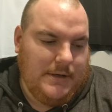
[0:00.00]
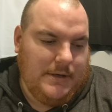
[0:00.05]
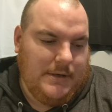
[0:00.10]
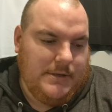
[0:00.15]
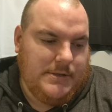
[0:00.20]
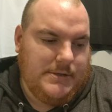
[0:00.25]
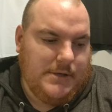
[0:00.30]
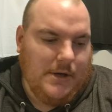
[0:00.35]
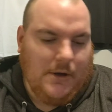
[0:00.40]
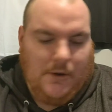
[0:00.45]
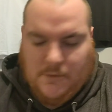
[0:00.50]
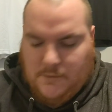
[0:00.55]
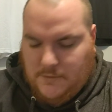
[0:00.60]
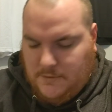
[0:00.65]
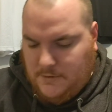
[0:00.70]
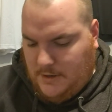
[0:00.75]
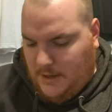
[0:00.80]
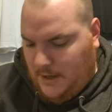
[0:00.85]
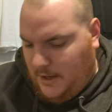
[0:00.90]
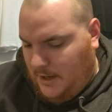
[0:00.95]
So,
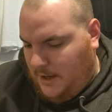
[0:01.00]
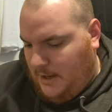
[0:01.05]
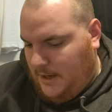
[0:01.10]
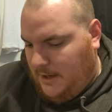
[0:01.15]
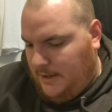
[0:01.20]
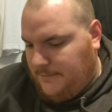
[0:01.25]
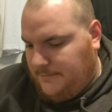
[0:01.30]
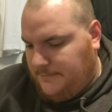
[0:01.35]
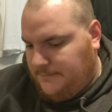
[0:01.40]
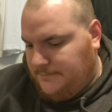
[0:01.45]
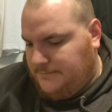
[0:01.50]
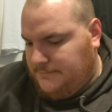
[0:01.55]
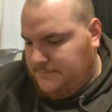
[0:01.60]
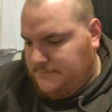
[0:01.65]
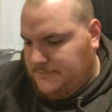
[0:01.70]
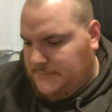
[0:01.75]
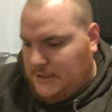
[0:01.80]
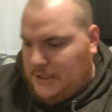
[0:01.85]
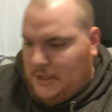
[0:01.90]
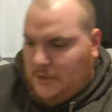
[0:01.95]

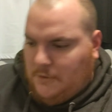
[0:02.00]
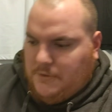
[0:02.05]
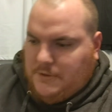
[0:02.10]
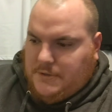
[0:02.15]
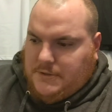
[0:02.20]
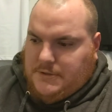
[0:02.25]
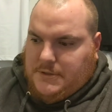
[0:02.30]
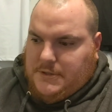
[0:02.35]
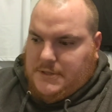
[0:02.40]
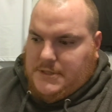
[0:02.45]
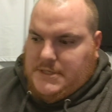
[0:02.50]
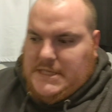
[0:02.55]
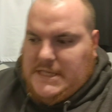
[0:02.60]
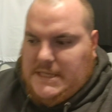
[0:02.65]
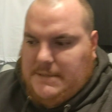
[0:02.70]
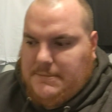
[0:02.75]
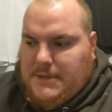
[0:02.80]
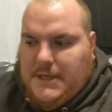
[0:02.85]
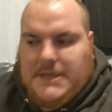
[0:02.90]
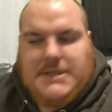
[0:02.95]
you know, the
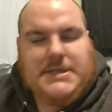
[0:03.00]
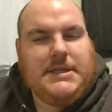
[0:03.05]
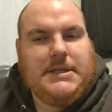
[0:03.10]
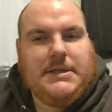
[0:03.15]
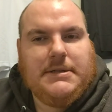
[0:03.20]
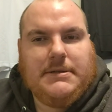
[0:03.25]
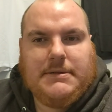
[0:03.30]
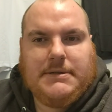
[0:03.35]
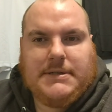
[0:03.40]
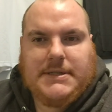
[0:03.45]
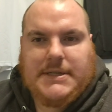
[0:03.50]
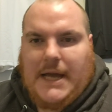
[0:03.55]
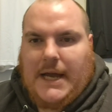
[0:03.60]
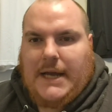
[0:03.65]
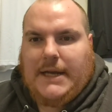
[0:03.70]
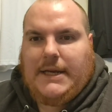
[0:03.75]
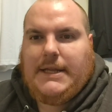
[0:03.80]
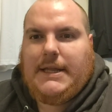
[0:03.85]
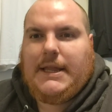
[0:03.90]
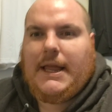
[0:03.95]
team doesn't
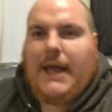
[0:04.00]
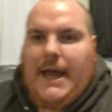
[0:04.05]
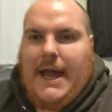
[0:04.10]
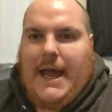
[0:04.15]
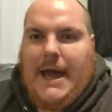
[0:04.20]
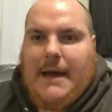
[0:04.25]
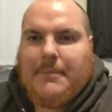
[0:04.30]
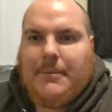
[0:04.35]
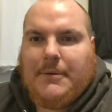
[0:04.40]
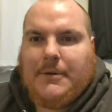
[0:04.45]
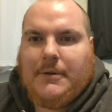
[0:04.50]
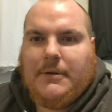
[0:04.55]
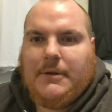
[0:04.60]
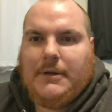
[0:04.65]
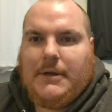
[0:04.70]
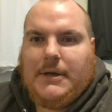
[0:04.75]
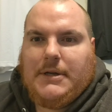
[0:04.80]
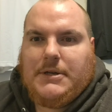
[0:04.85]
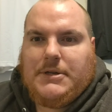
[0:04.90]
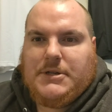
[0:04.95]
sign Eli Apple,
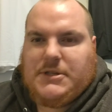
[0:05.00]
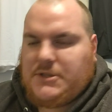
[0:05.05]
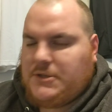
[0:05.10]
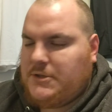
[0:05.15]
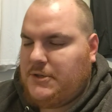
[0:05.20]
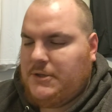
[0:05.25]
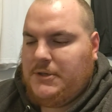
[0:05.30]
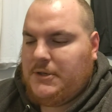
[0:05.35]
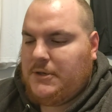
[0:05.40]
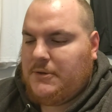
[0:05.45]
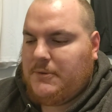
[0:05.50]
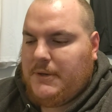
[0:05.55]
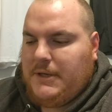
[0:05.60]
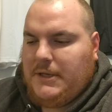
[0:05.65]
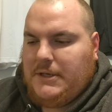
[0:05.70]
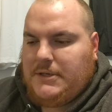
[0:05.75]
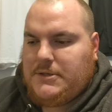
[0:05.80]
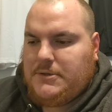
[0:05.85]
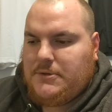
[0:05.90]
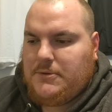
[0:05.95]
just couldn't agree
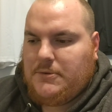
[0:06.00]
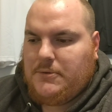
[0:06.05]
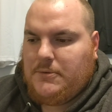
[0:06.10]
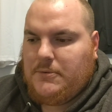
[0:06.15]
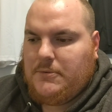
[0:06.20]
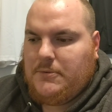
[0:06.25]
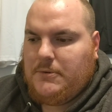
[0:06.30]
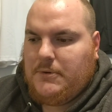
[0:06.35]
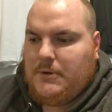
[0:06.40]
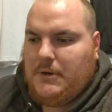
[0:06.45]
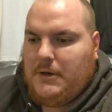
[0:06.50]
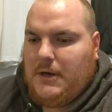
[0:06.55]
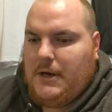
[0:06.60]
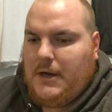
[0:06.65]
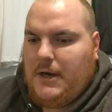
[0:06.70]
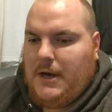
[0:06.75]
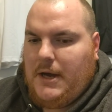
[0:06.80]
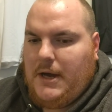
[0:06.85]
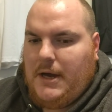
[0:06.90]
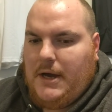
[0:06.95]
to
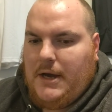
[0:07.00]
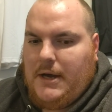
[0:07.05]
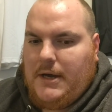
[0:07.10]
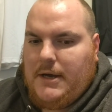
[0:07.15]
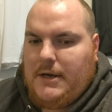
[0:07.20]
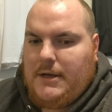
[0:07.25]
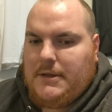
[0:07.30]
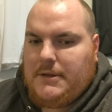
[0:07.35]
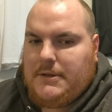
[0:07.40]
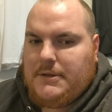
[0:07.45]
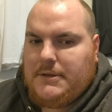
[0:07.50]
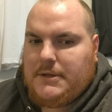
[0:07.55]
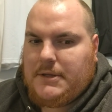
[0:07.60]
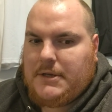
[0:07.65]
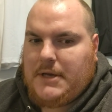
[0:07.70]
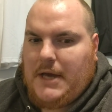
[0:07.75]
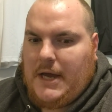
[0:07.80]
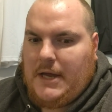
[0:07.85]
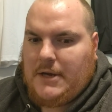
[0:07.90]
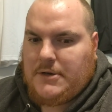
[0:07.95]
the
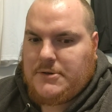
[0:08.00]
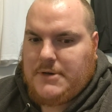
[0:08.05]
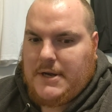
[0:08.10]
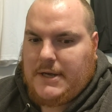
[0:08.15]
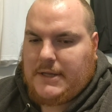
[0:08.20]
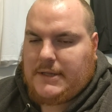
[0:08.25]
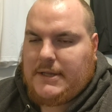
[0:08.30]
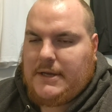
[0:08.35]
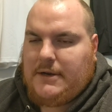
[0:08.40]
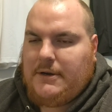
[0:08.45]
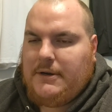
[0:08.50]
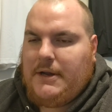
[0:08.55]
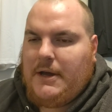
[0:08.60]
contract there.